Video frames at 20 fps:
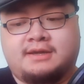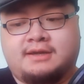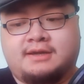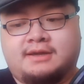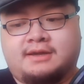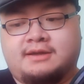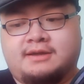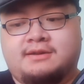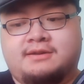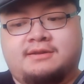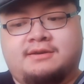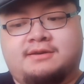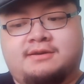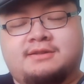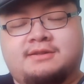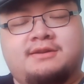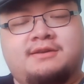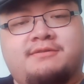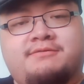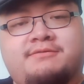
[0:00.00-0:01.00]
I don't
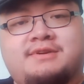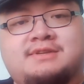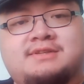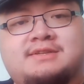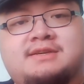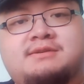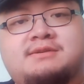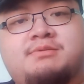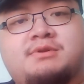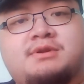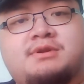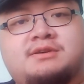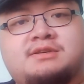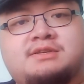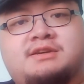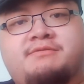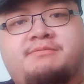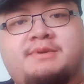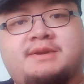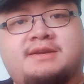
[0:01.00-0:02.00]
know if it's just because
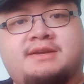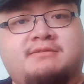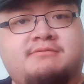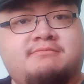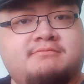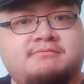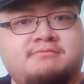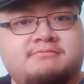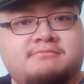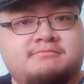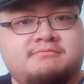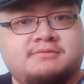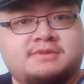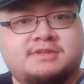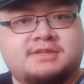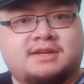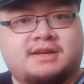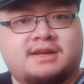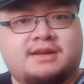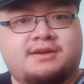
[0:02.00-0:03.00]
I've been
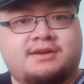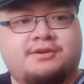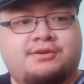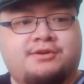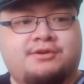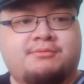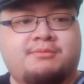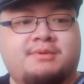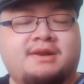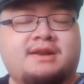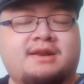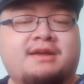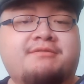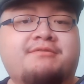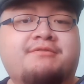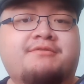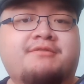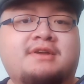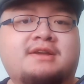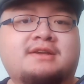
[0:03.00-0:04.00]
stuck at home and
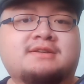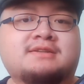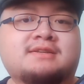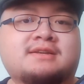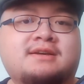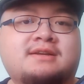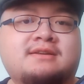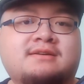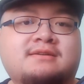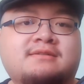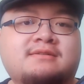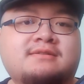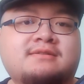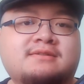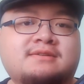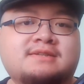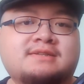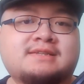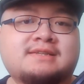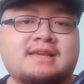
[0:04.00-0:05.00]
everything's kind of
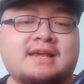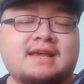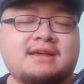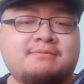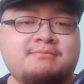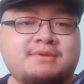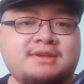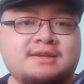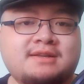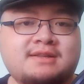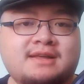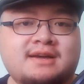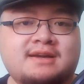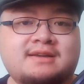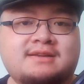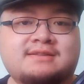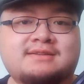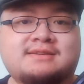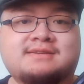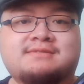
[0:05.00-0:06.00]
samey,
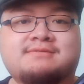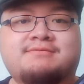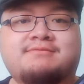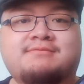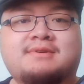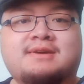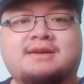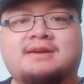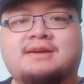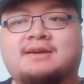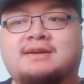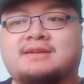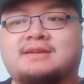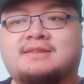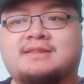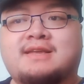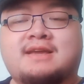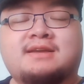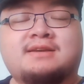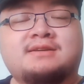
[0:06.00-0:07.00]
that it just,
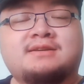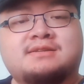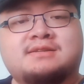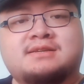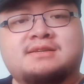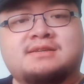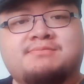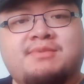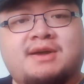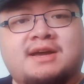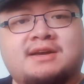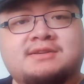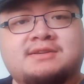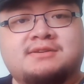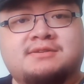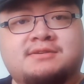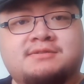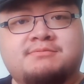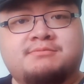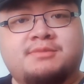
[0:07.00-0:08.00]
days just
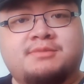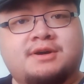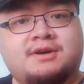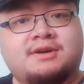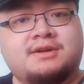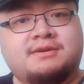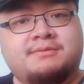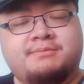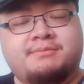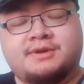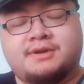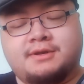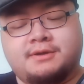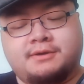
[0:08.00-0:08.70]
pass on by. But